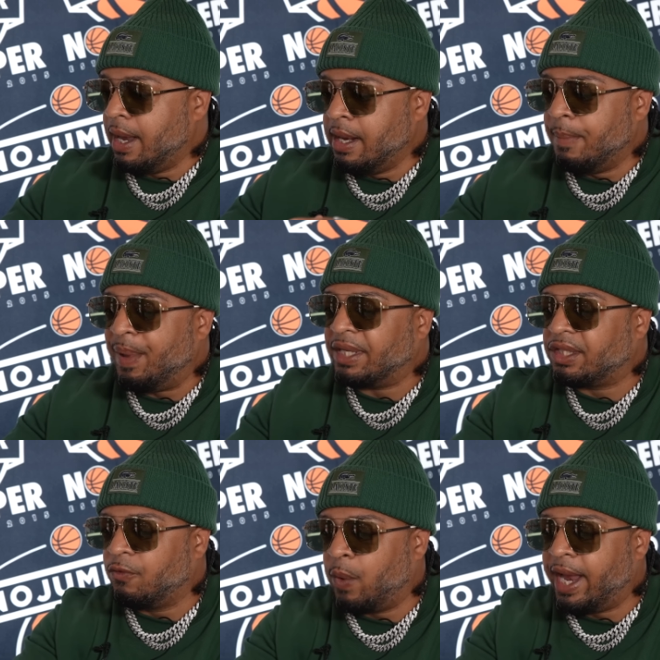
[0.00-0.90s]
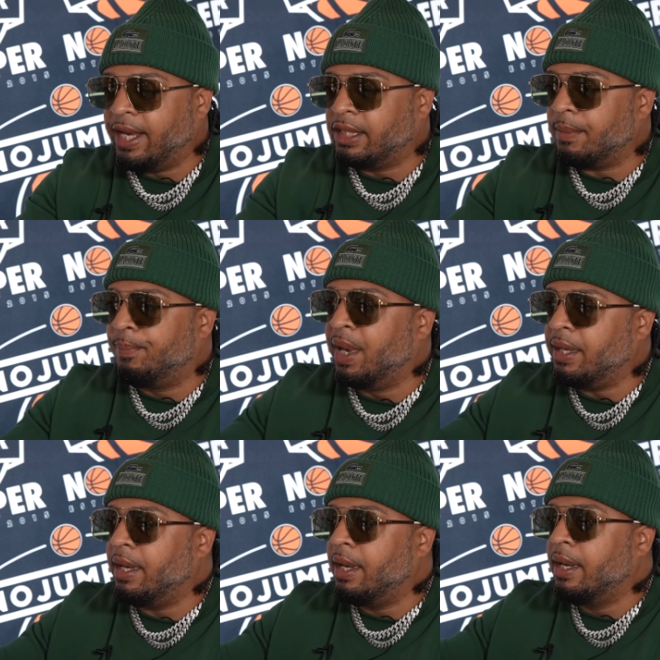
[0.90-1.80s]
in the best of ways,
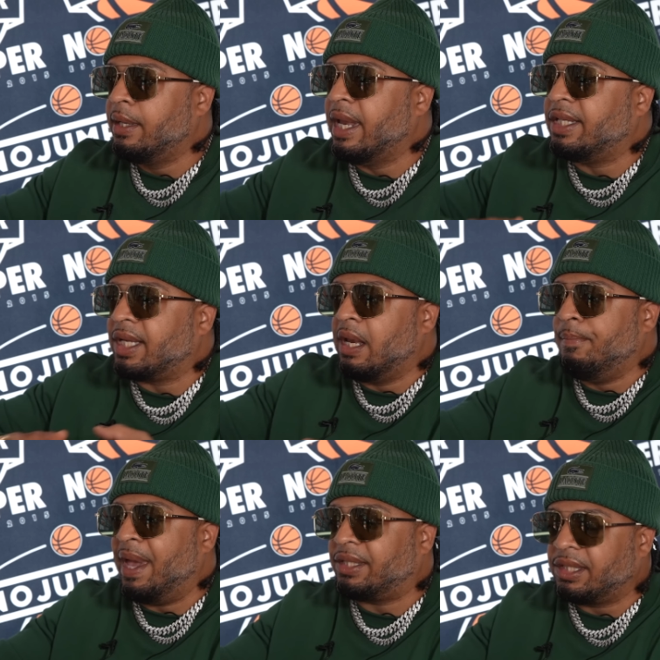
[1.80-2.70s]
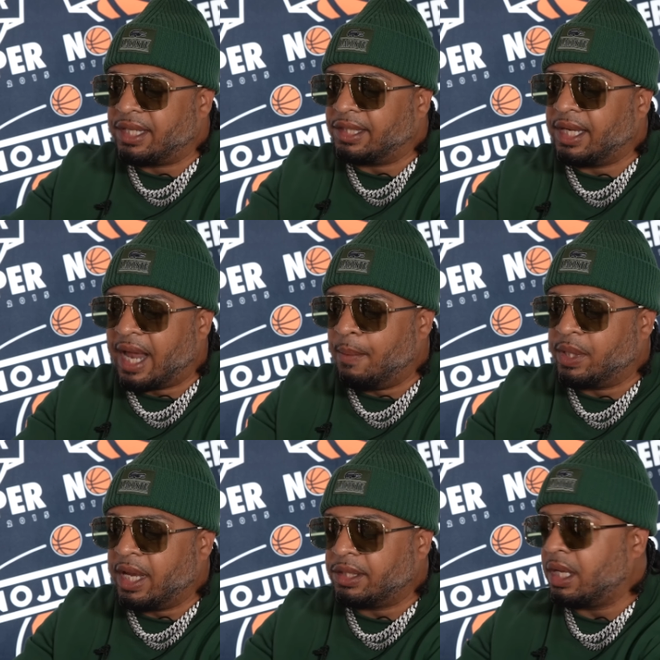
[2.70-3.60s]
but they send a message that send our
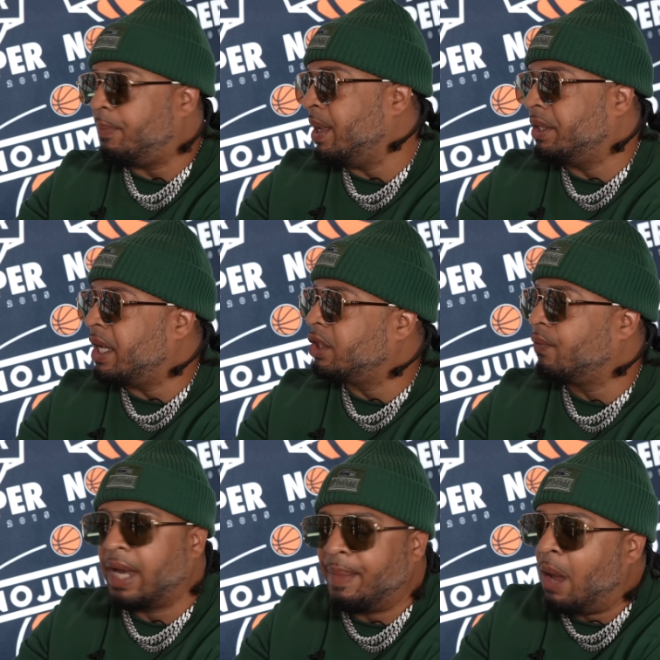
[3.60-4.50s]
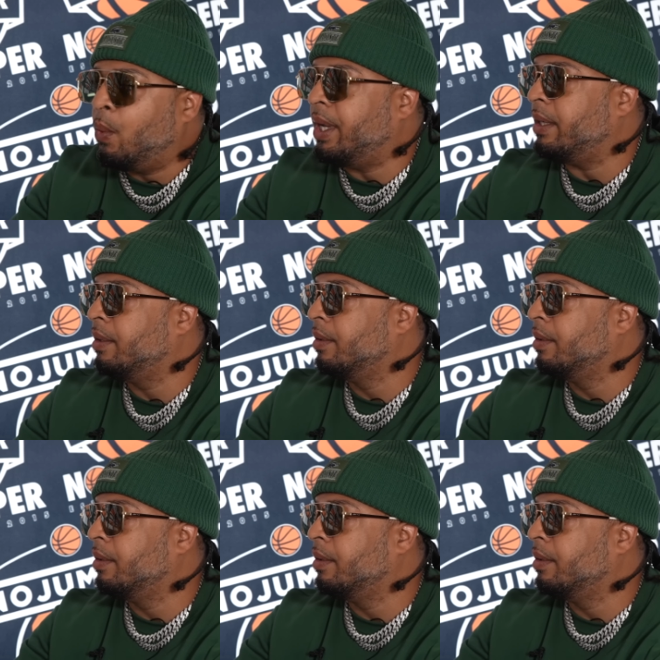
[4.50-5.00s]
kids to the penitentiary. I'm not with it.